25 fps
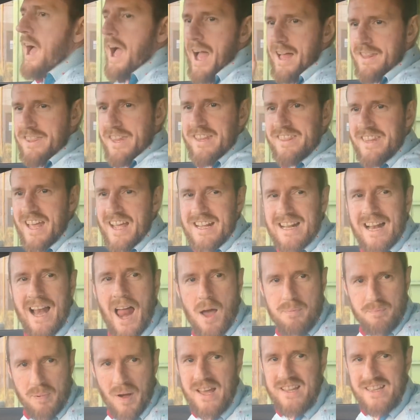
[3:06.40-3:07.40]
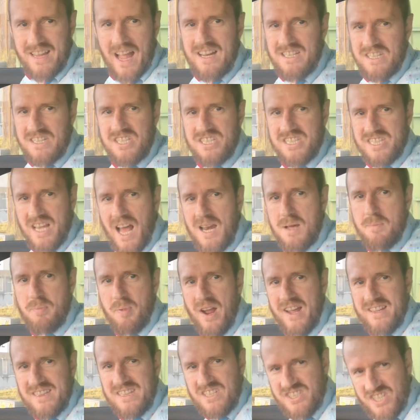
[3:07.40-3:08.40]
And then they clap like that to
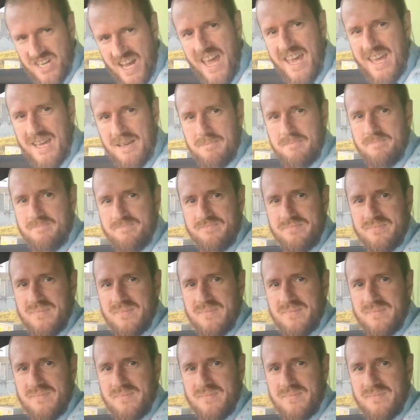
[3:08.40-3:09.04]
celebrate the team.